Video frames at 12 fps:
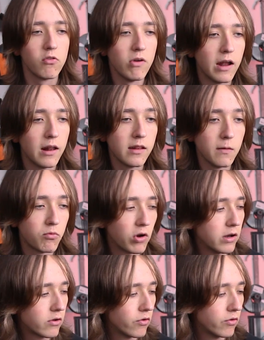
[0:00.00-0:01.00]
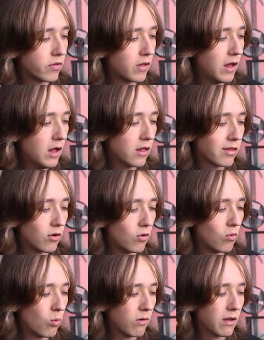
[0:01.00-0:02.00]
Creality printers.
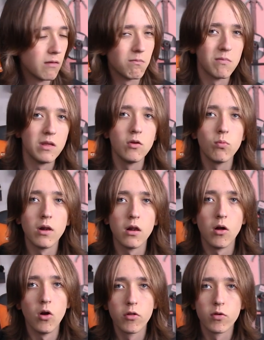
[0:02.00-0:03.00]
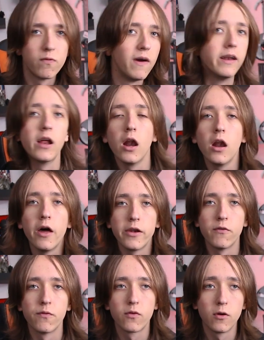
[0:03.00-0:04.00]
So you will also find a lot
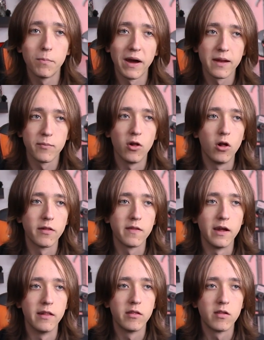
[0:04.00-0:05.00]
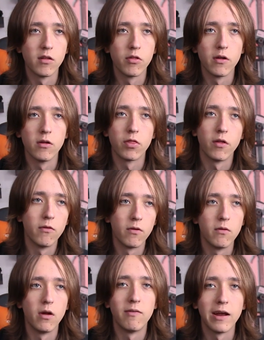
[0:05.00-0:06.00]
of compatible hot ends uh,
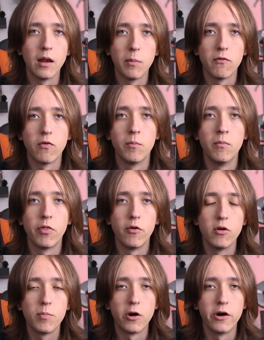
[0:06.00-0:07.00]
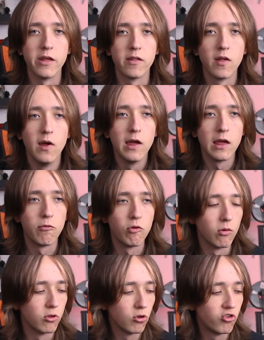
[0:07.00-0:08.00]
available from third parties if
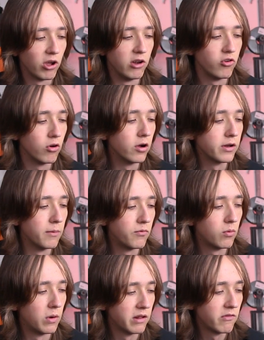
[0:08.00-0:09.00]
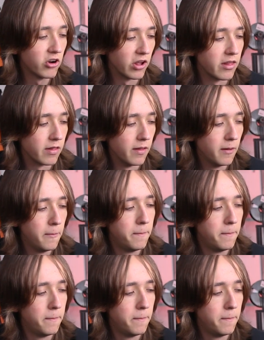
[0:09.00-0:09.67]
you want to change your hot end for whatever reason.